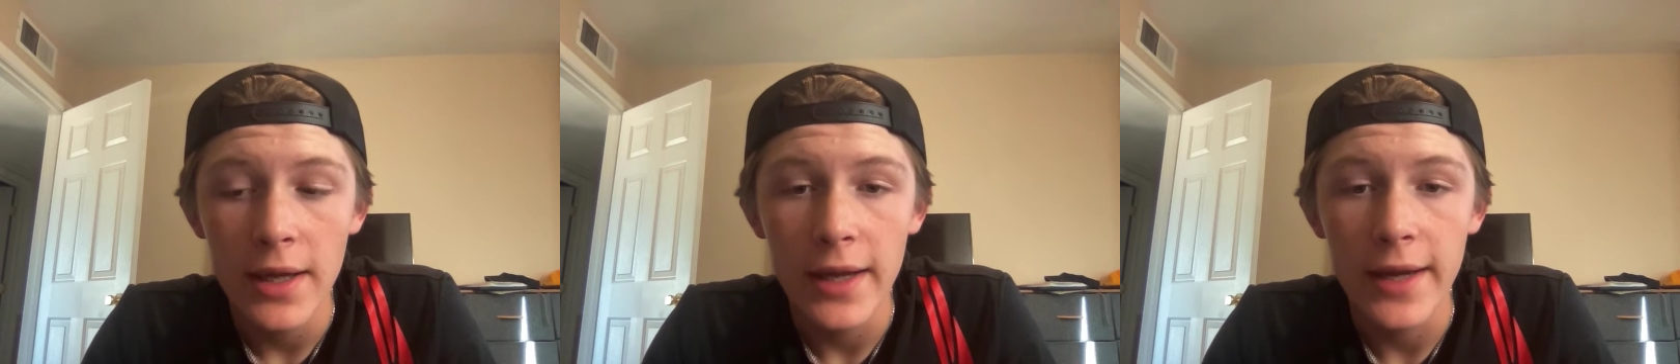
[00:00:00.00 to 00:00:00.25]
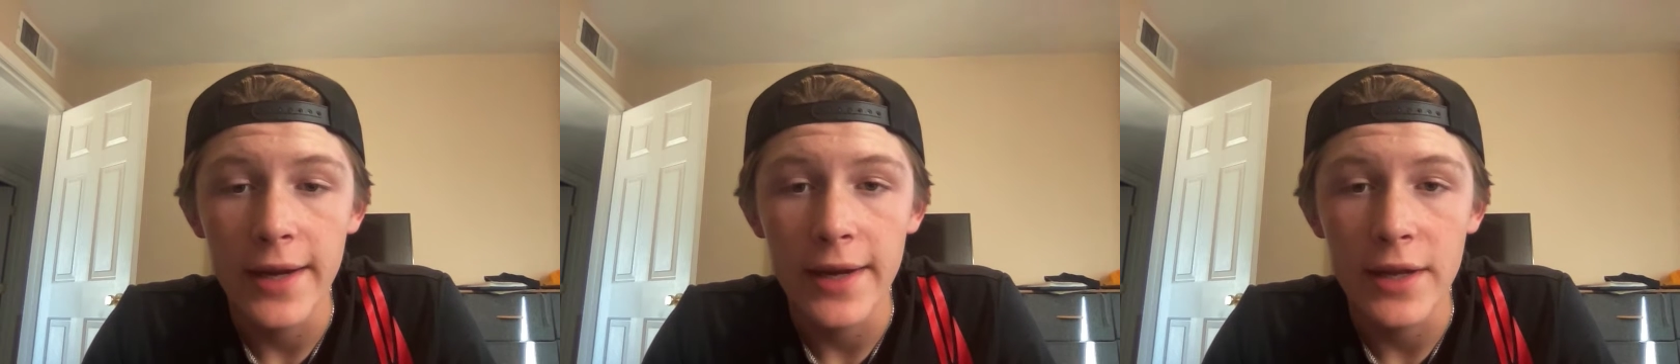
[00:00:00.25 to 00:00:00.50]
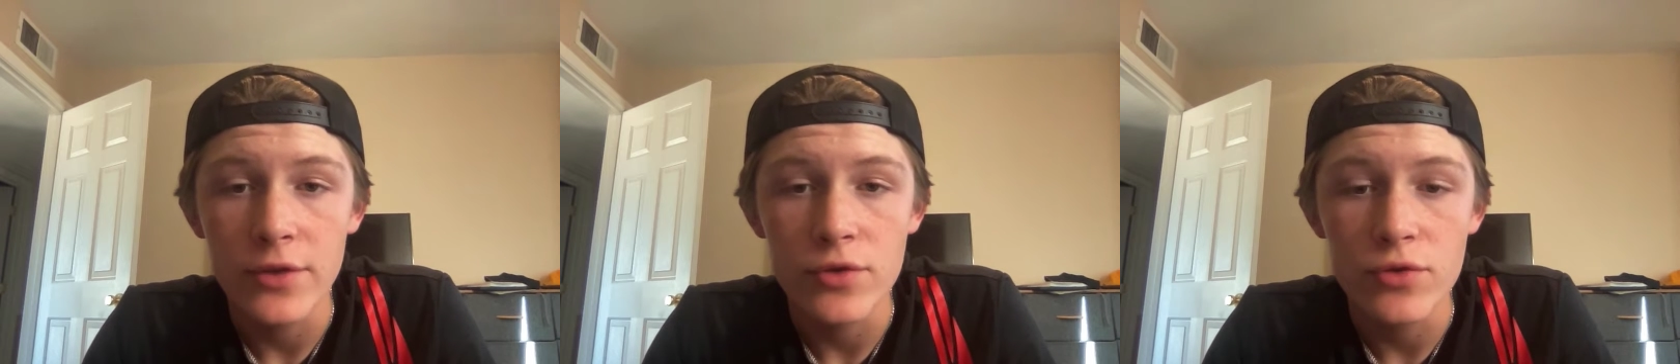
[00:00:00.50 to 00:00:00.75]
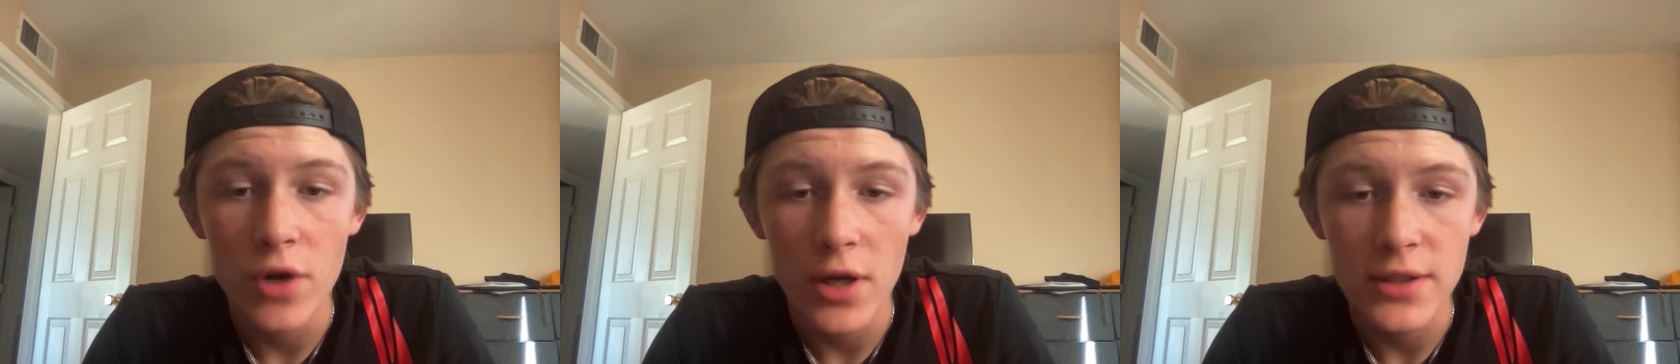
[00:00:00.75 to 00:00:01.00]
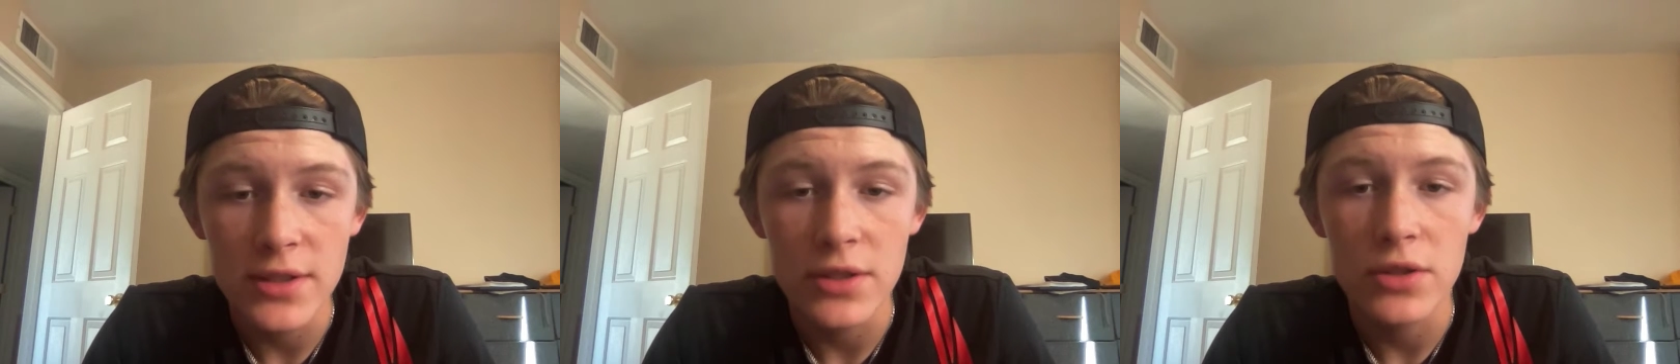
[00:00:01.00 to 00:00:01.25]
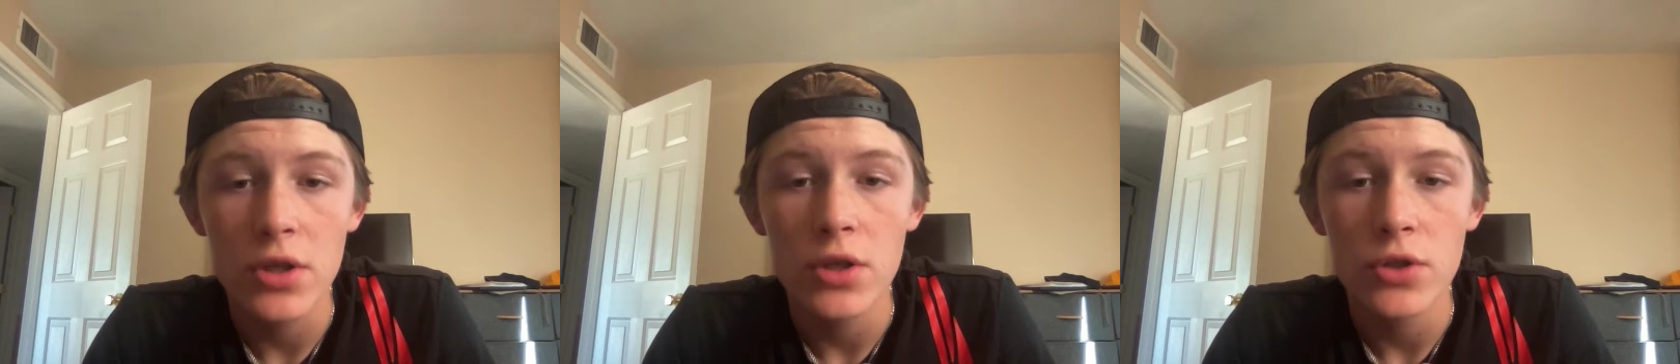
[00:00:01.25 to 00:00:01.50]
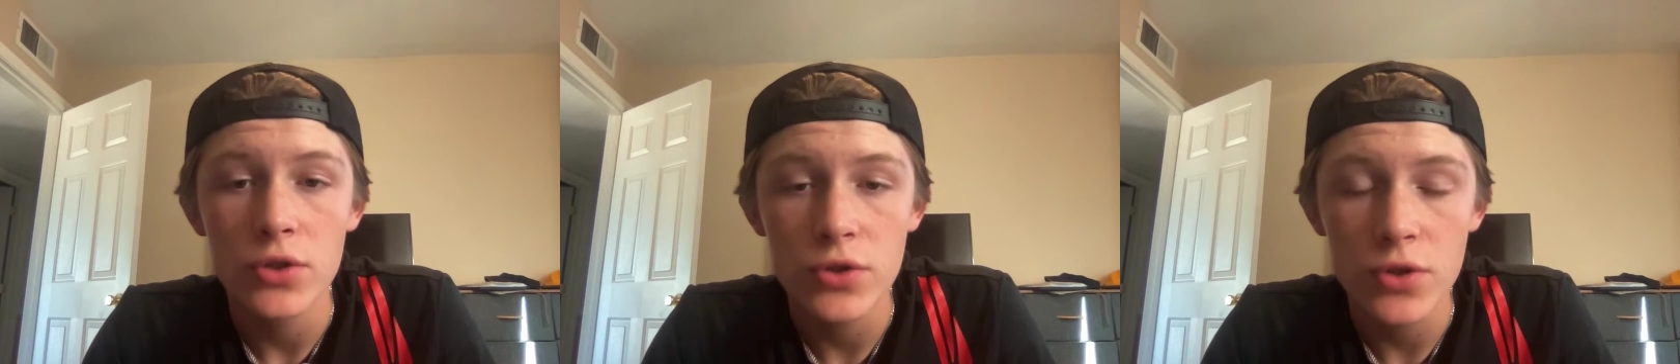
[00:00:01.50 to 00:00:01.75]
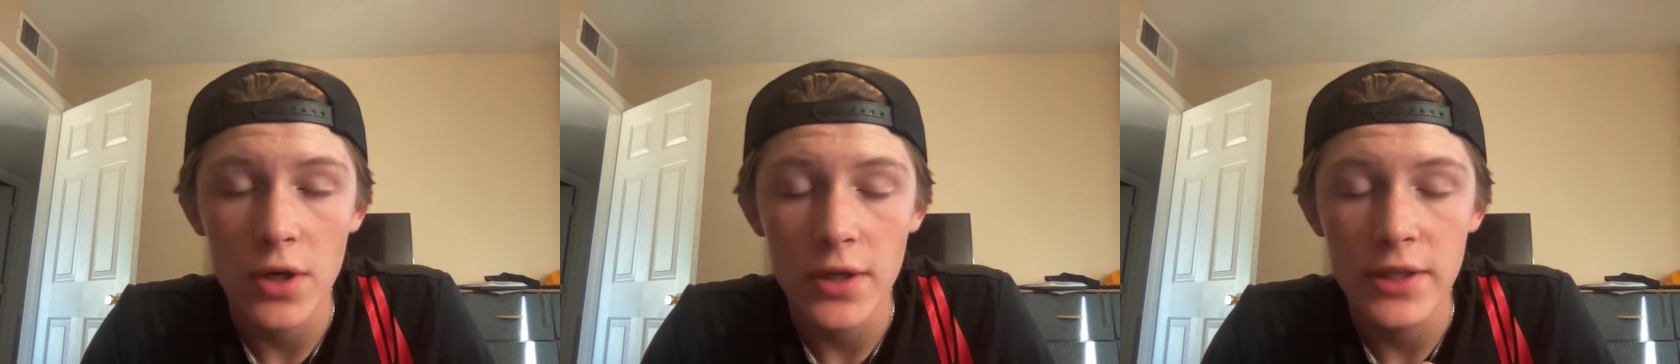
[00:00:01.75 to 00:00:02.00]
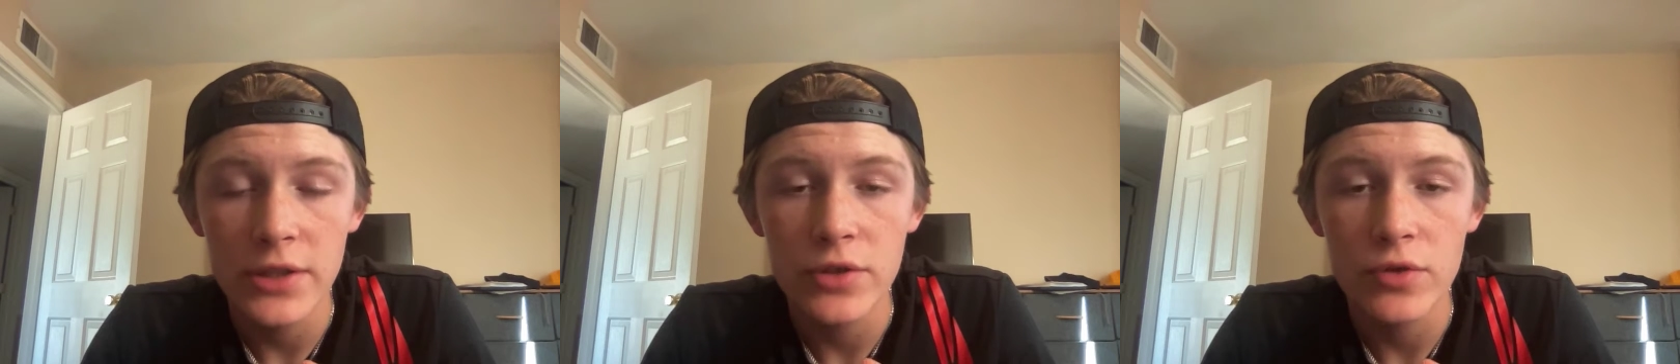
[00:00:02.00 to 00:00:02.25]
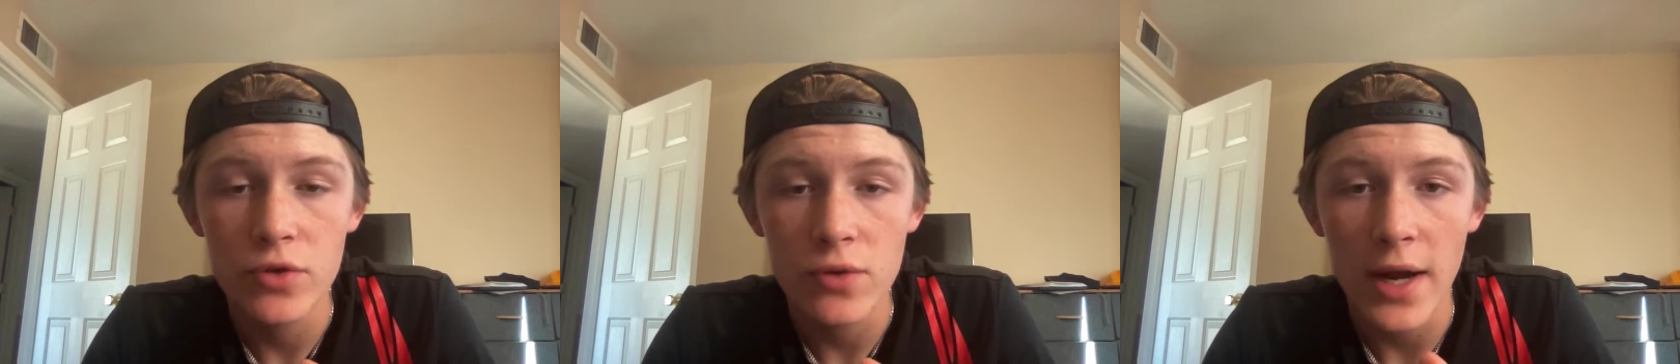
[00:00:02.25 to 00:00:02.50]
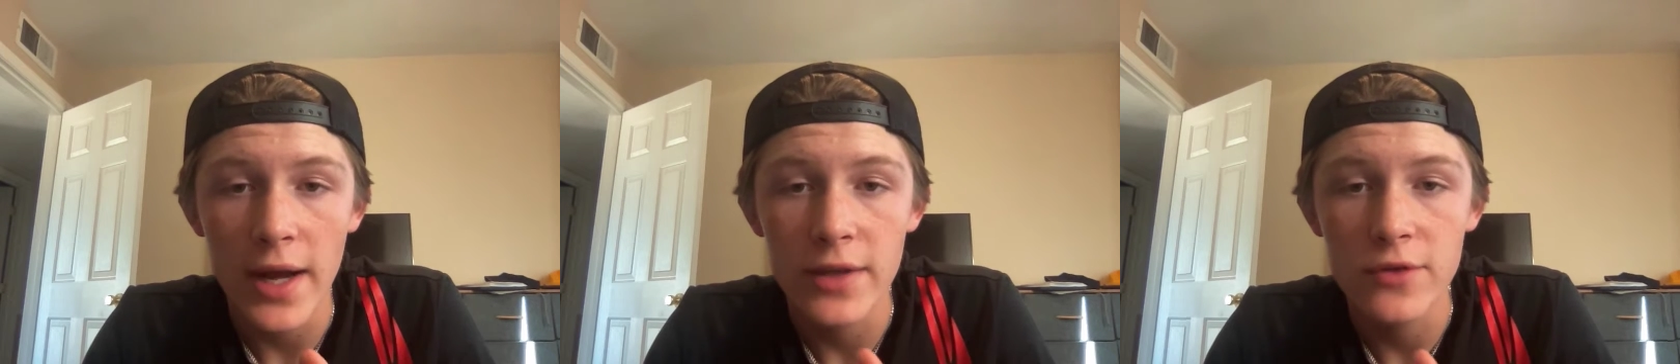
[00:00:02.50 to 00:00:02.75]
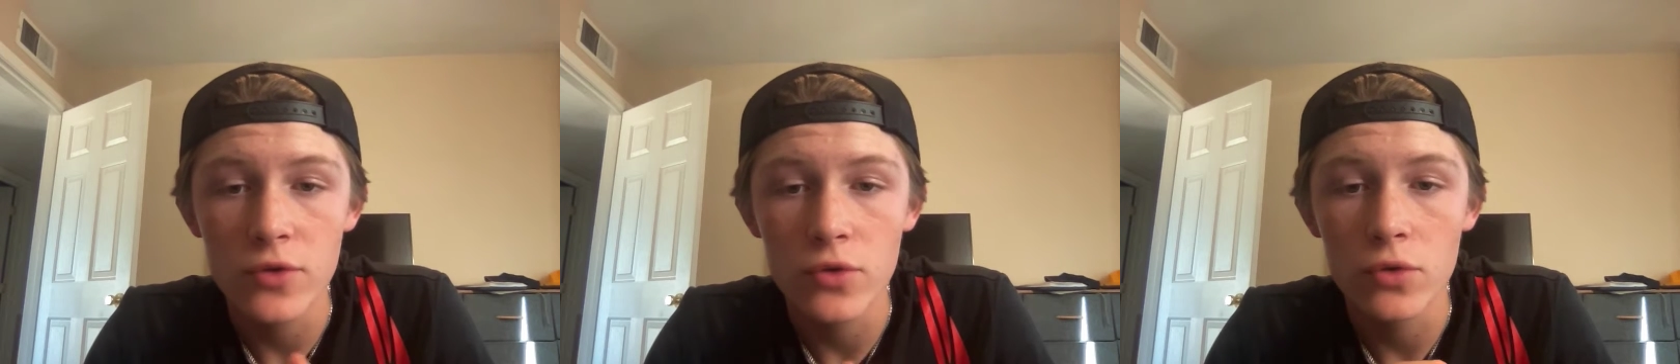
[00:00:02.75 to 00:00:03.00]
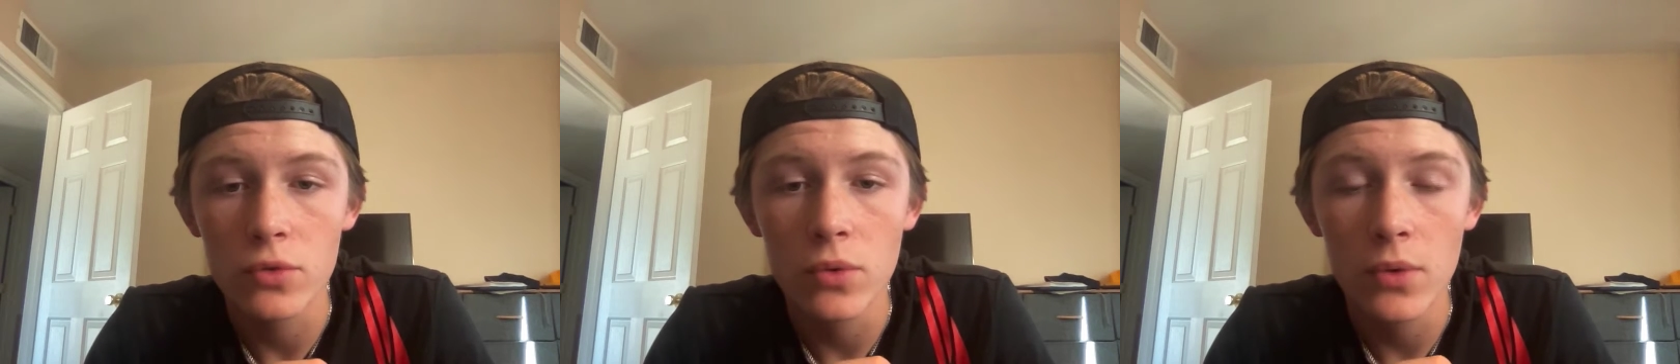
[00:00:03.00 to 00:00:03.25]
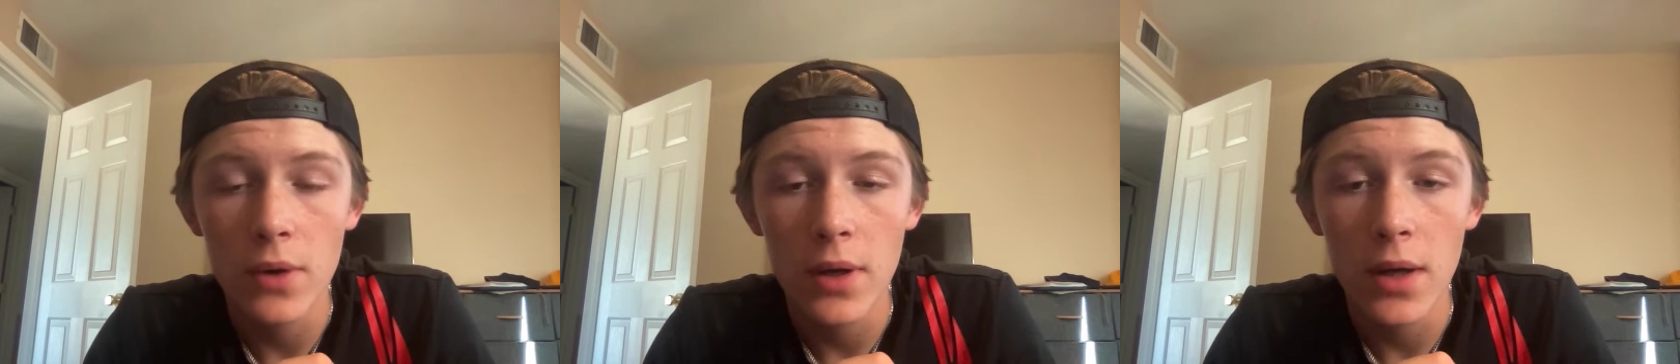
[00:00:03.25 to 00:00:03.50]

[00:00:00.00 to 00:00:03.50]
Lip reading: And Andrew Johnson started to try to